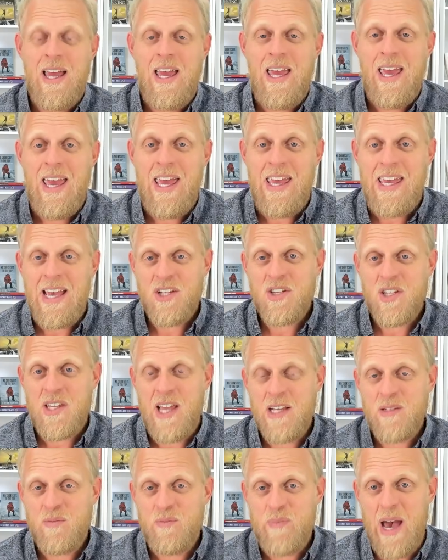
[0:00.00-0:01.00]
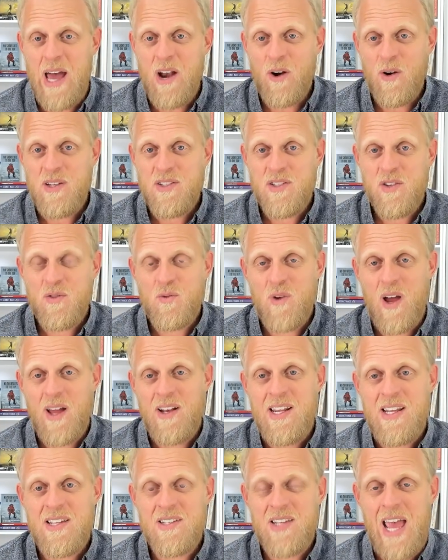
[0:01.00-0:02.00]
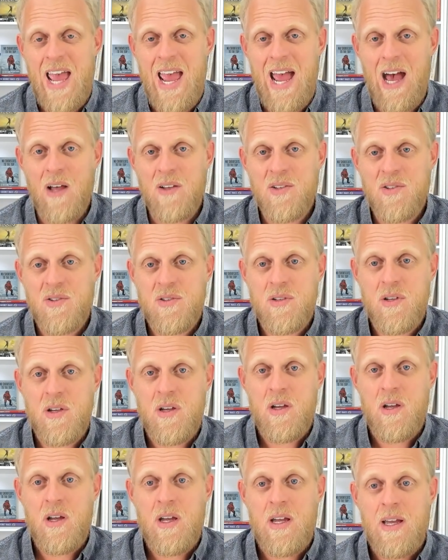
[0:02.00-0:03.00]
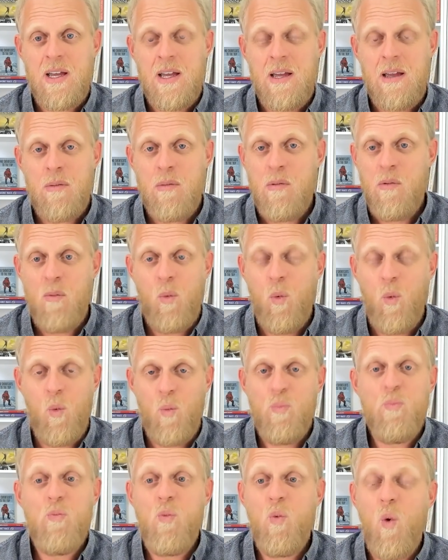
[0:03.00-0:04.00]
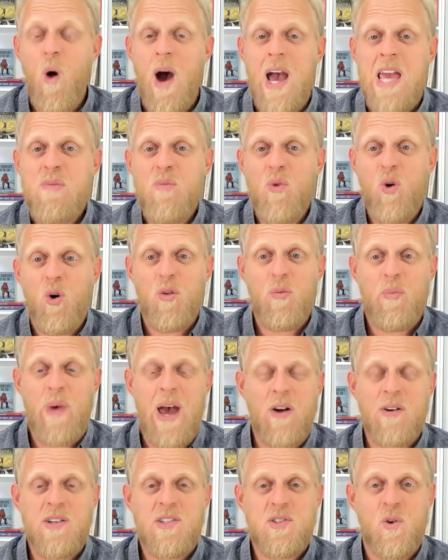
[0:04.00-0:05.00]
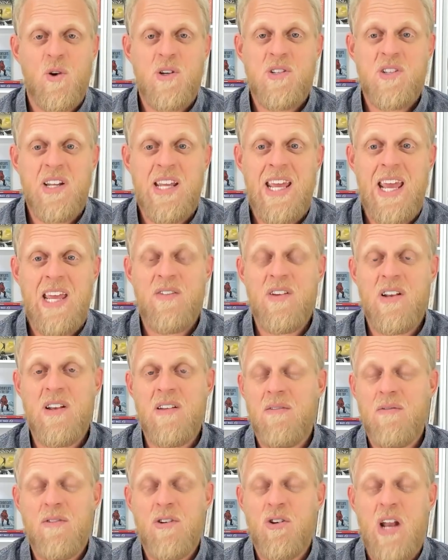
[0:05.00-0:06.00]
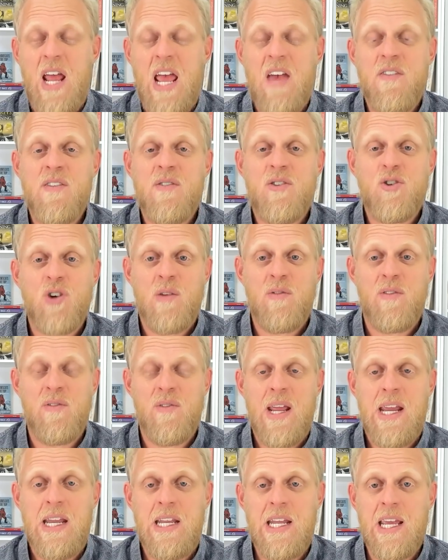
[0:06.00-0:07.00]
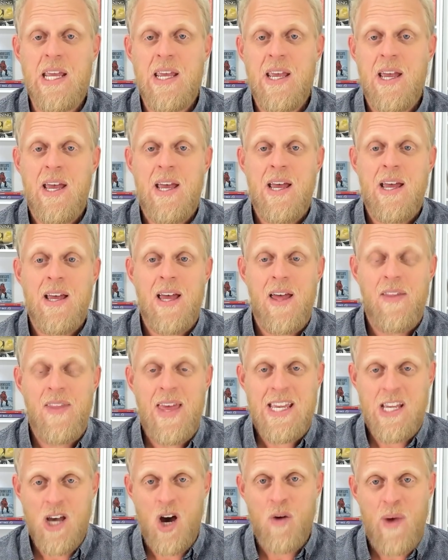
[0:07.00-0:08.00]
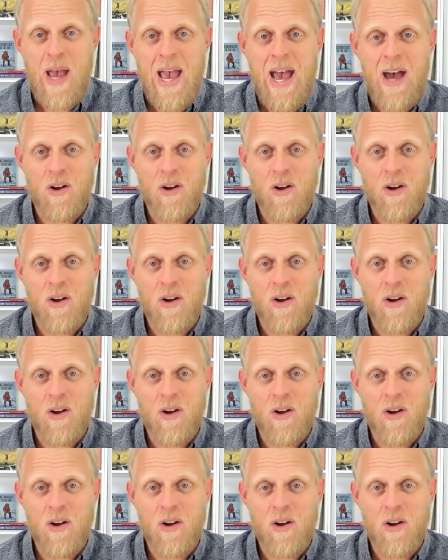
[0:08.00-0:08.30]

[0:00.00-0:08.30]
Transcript: he actually has batteries that run his house, way more battery storage than he even could ever dream of needing. And they come out